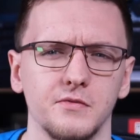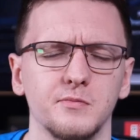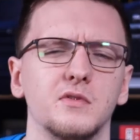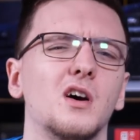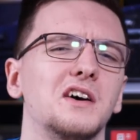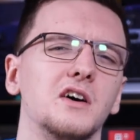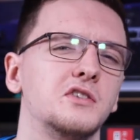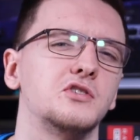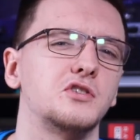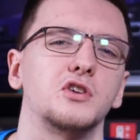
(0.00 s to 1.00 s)
of
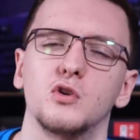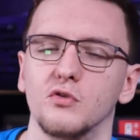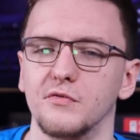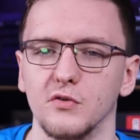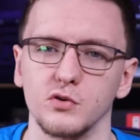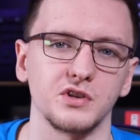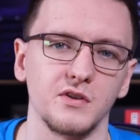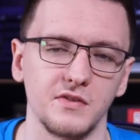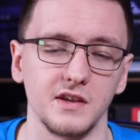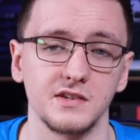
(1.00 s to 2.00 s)
unsecured version
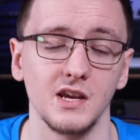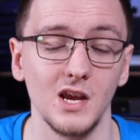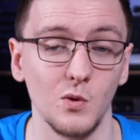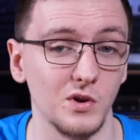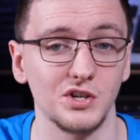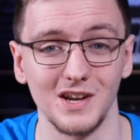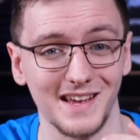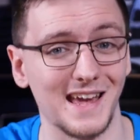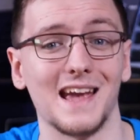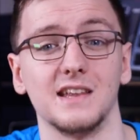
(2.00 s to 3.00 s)
of this, which
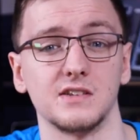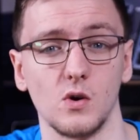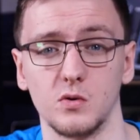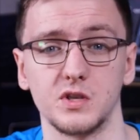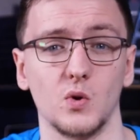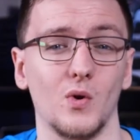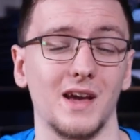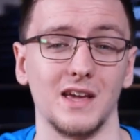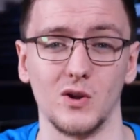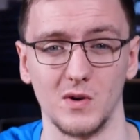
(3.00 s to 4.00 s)
again is also
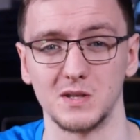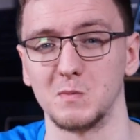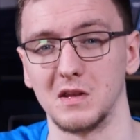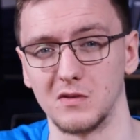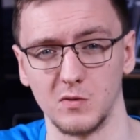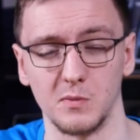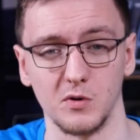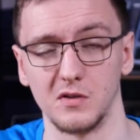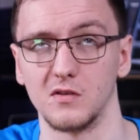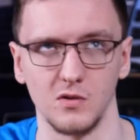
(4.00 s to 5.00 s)
a USB
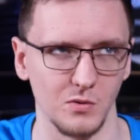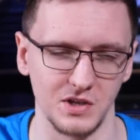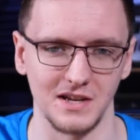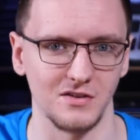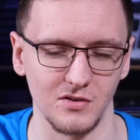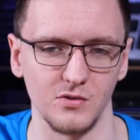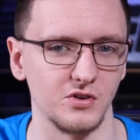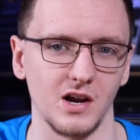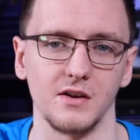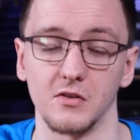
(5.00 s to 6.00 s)
3.2 Gen 2
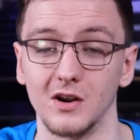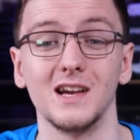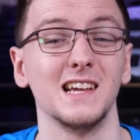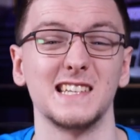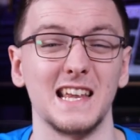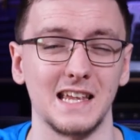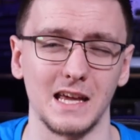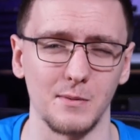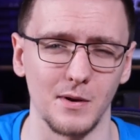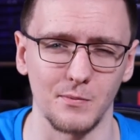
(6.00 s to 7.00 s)
drive, or 10
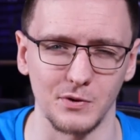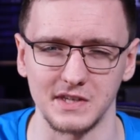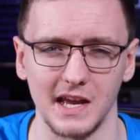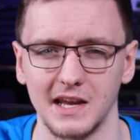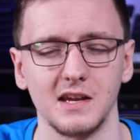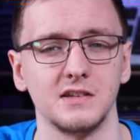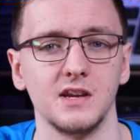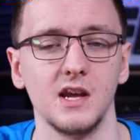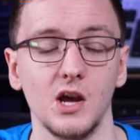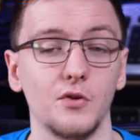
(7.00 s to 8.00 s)
gigabit per
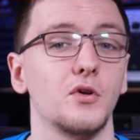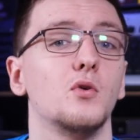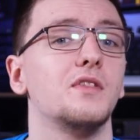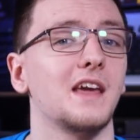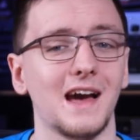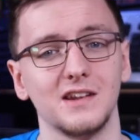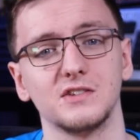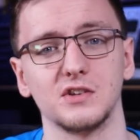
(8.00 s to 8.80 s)
second, although the added